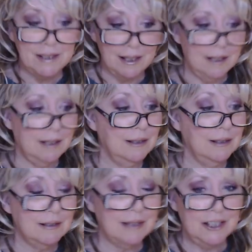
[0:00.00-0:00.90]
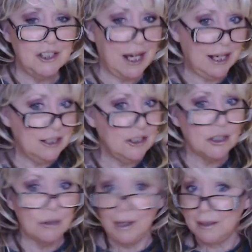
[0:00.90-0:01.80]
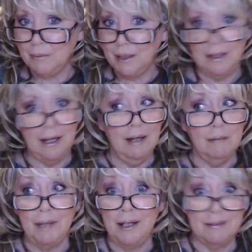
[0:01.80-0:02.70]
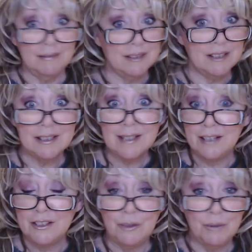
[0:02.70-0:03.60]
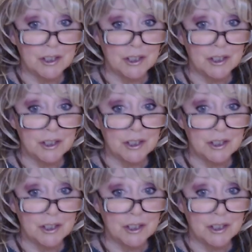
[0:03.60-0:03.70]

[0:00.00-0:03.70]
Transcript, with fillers: They, they change quite a bit, but just kind of doing